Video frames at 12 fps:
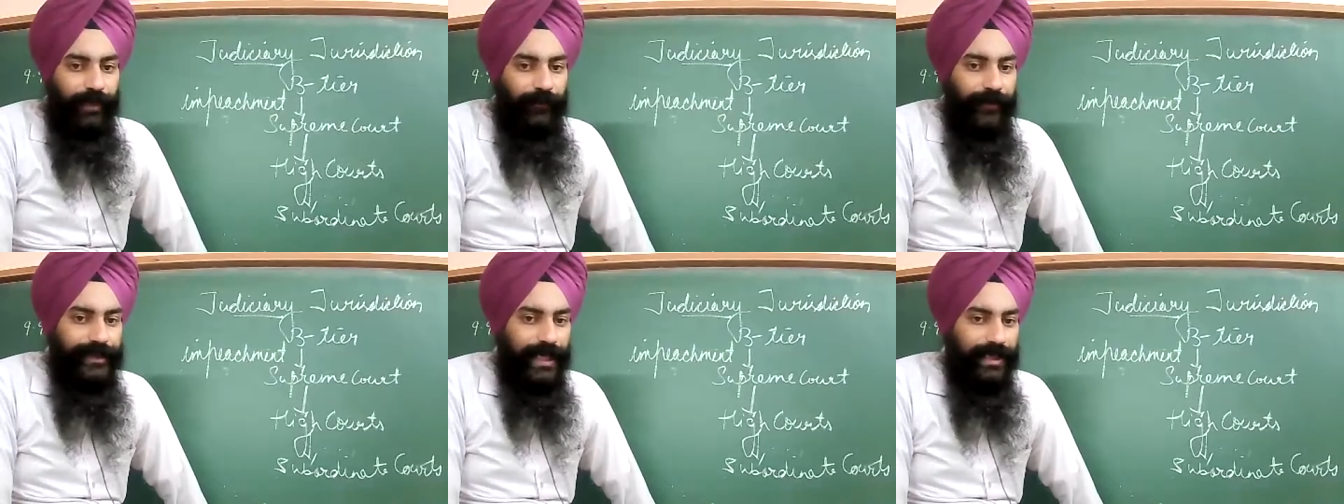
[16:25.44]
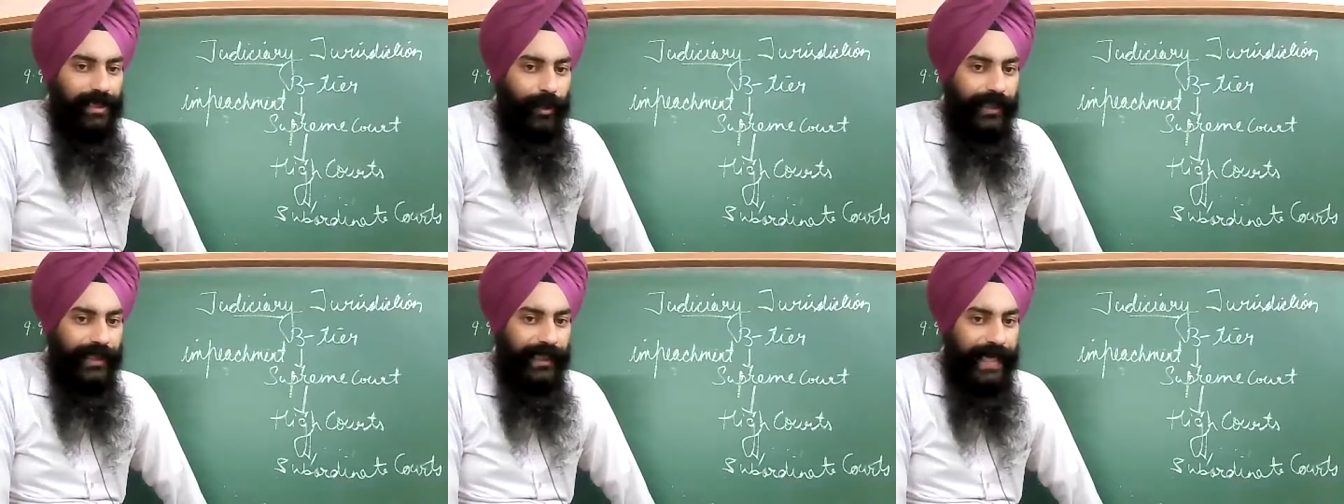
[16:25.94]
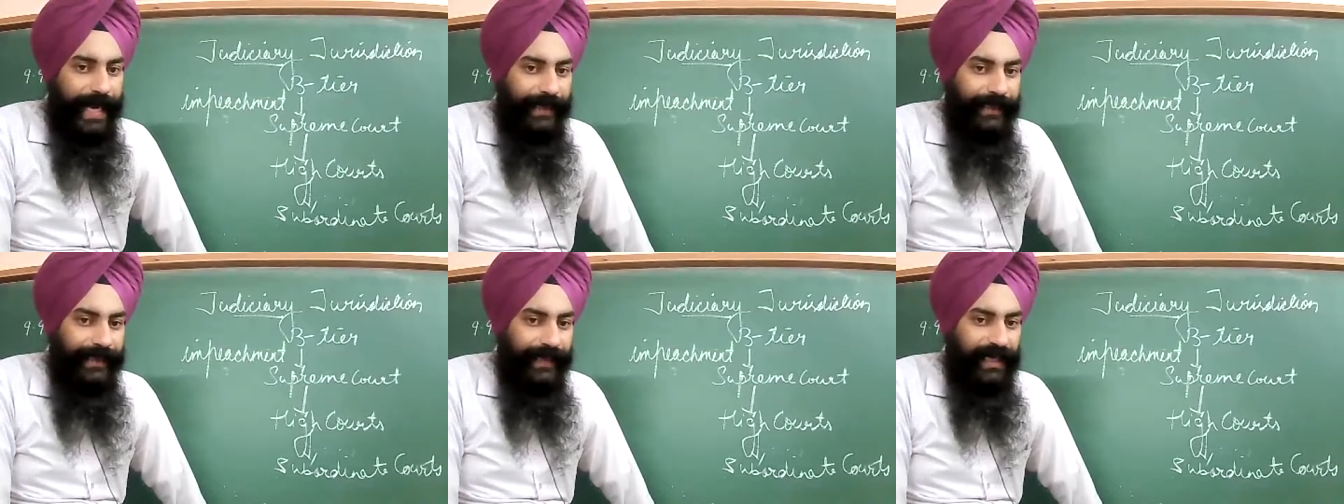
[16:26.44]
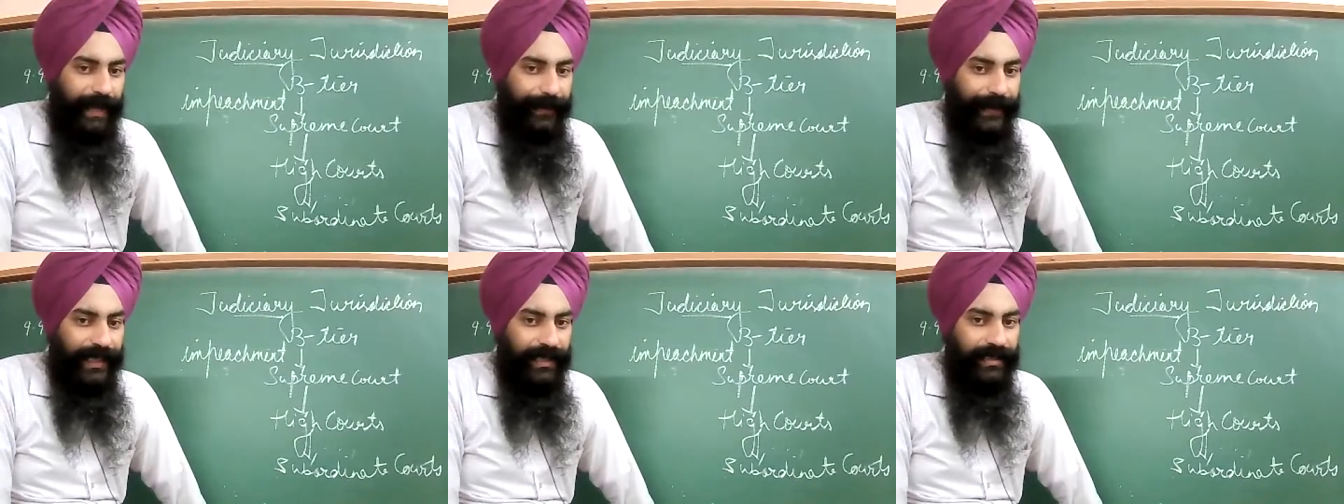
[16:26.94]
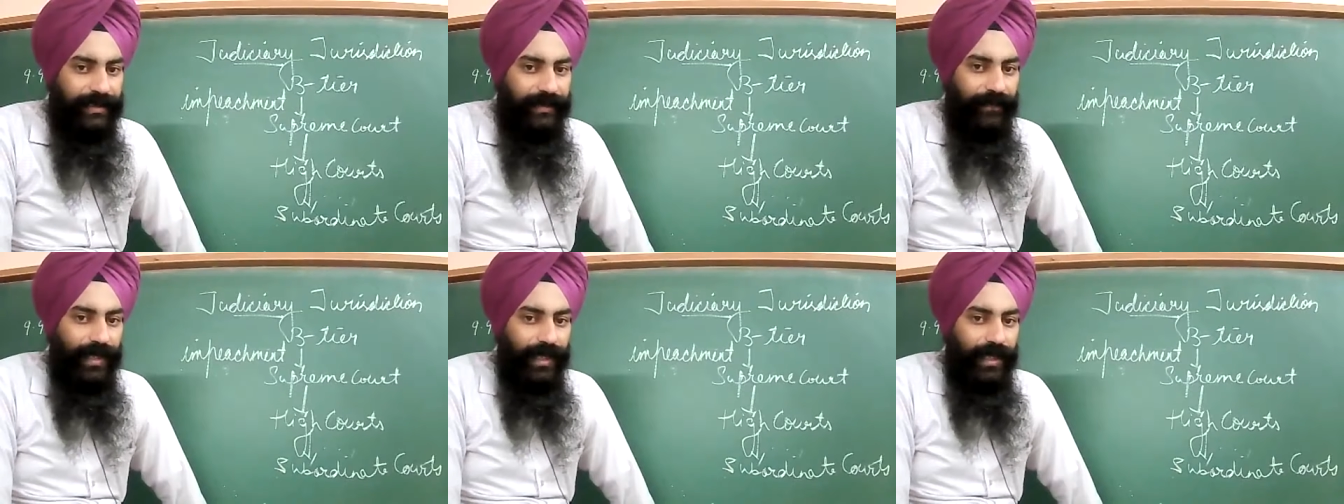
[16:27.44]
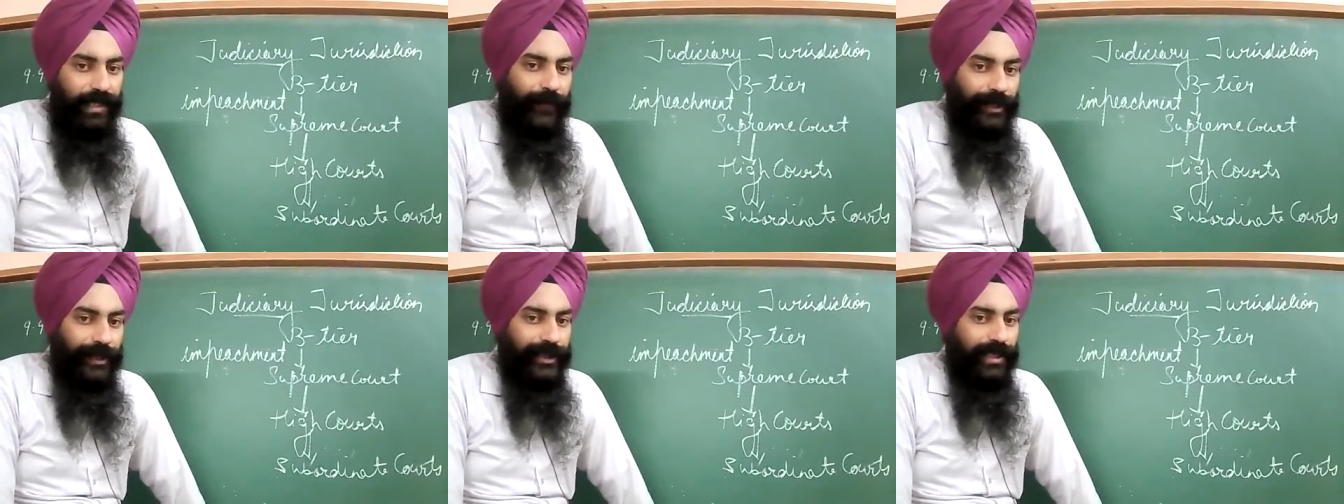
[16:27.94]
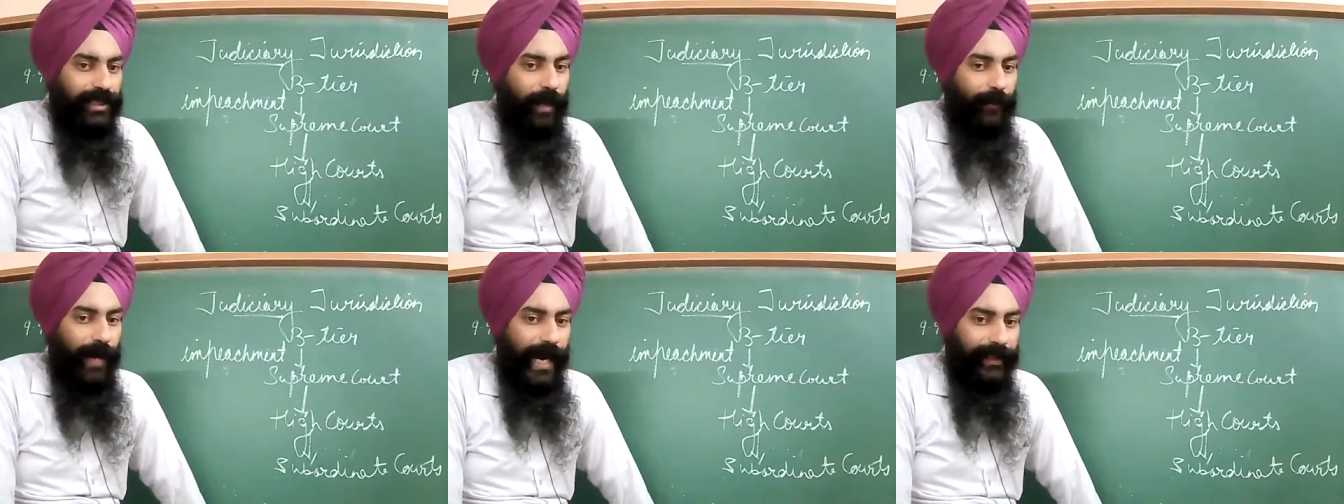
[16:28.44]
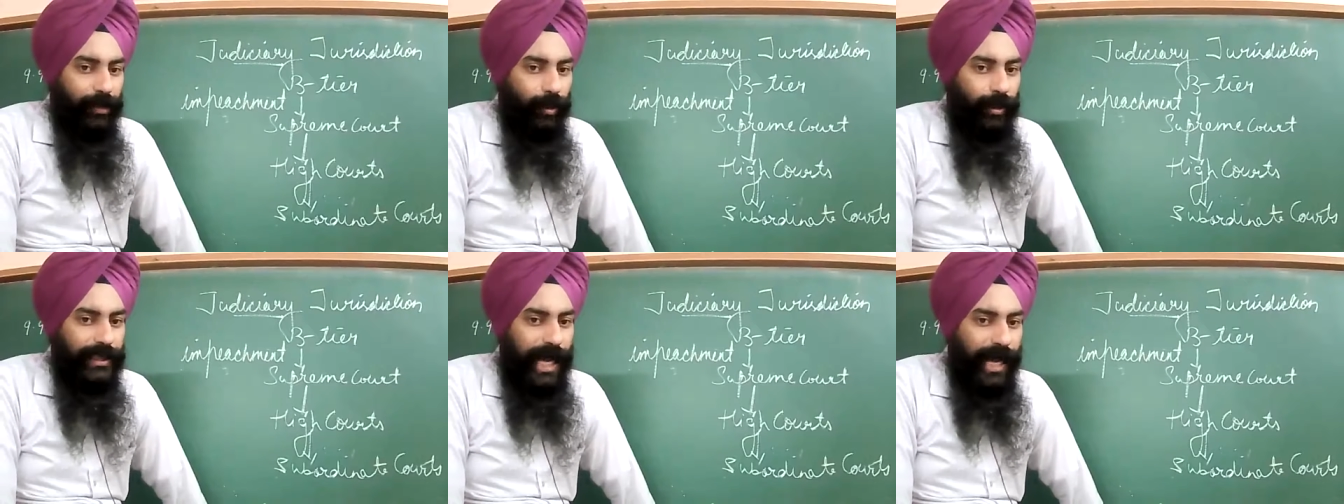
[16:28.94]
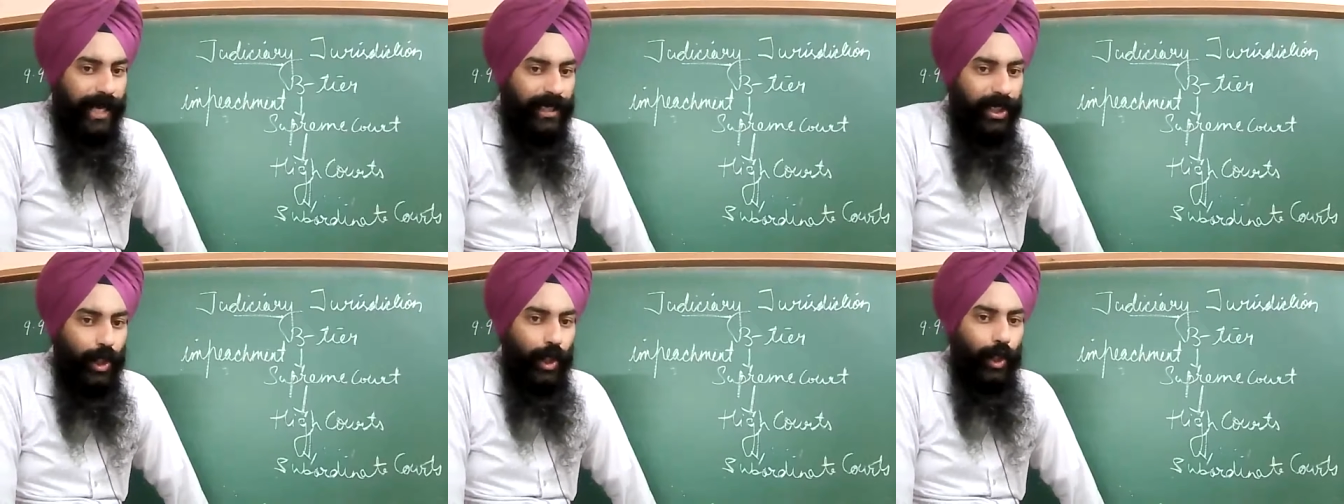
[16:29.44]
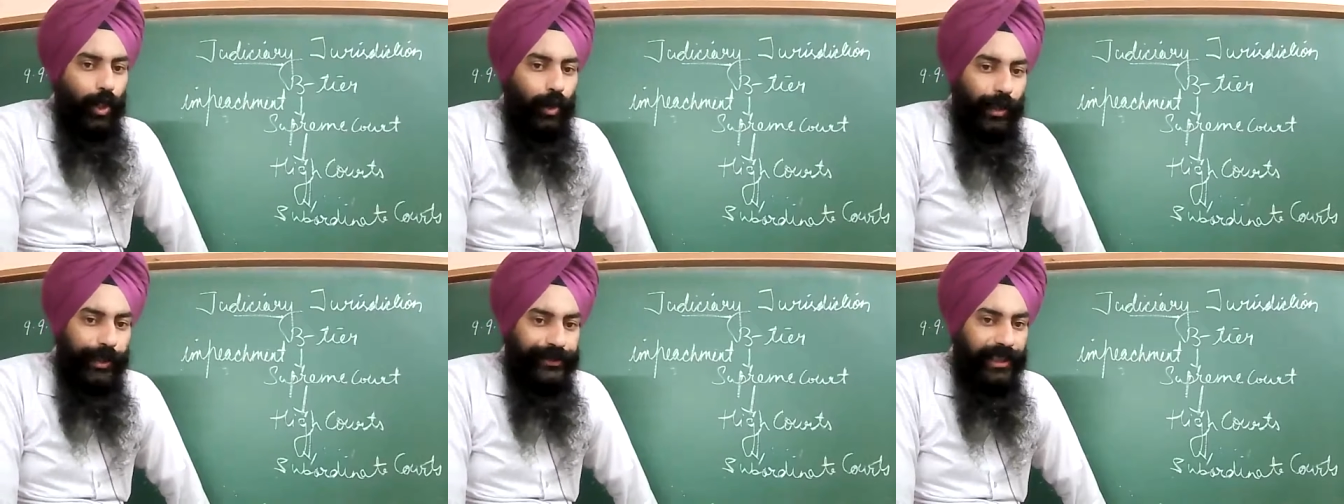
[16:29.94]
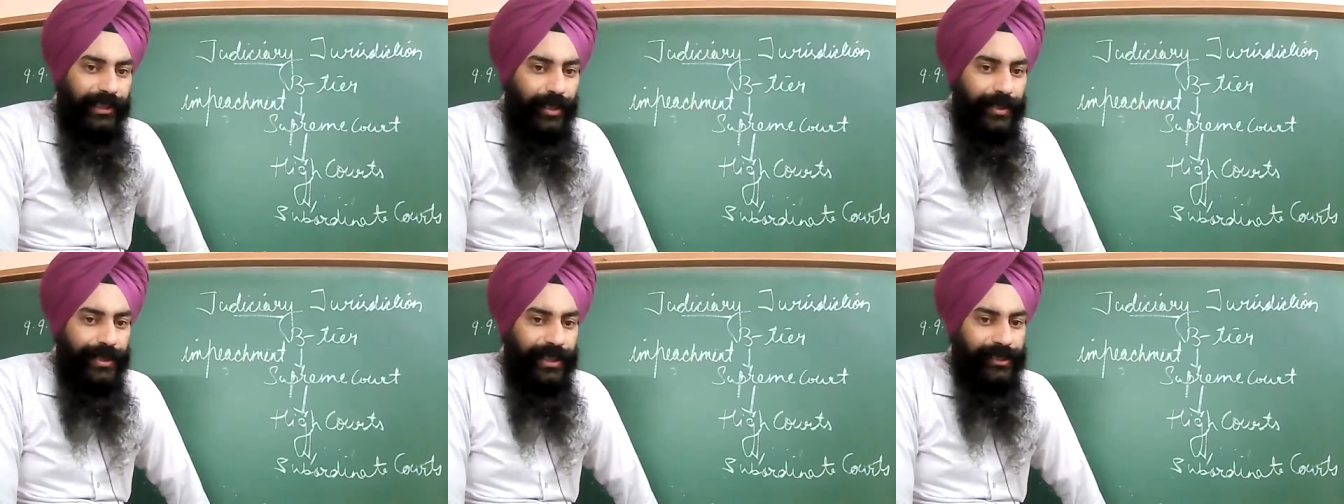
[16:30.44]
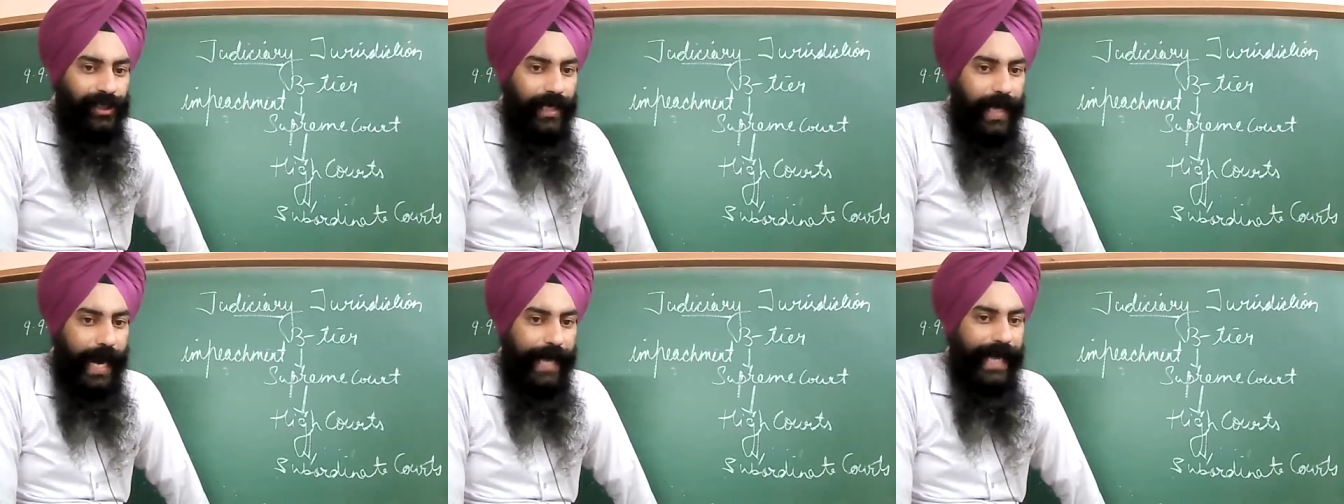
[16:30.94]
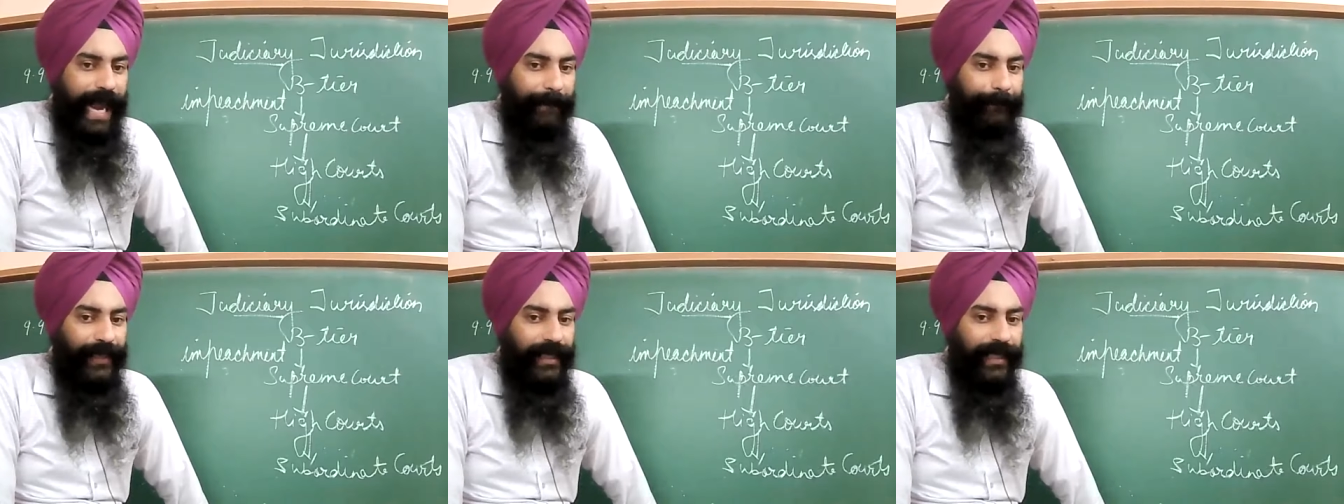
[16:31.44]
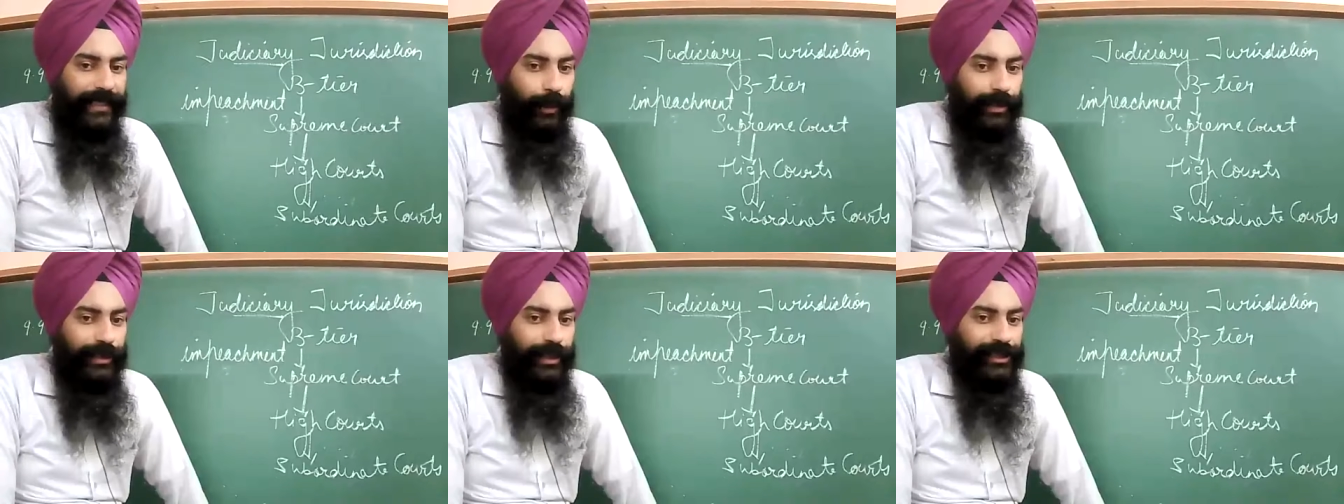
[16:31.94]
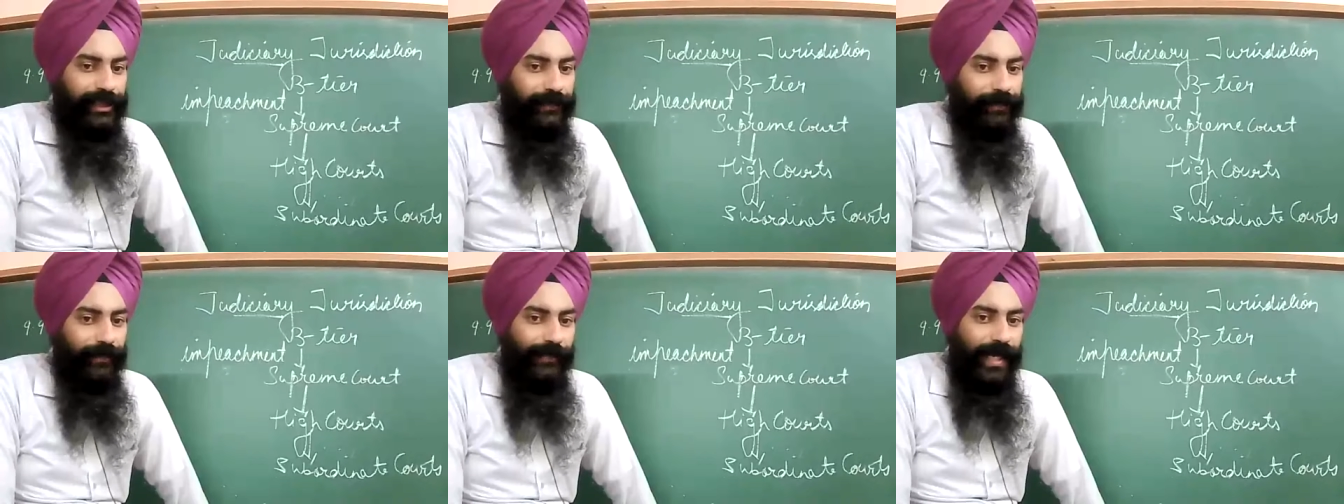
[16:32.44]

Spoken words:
which has located at their capitals. The functions of high courts are original jurisdiction and appellate jurisdiction.